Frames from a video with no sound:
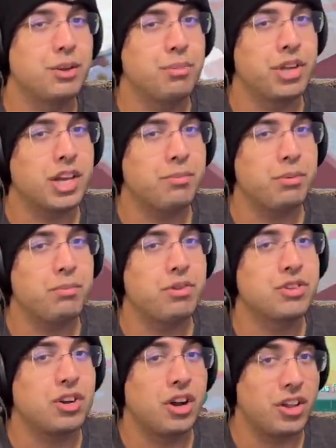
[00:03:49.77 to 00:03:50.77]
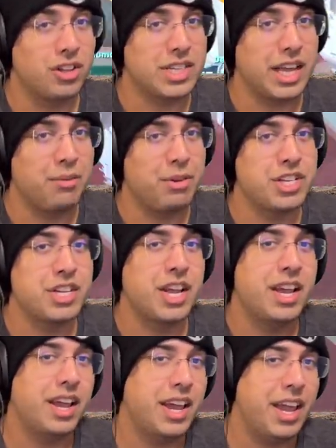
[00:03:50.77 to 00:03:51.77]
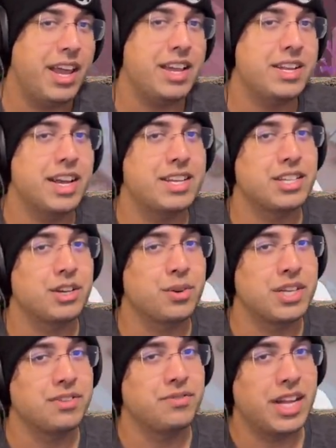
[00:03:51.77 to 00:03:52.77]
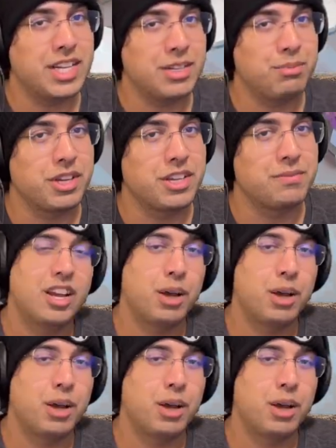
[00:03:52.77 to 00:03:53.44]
become immune to all damage, and has increased flight speed.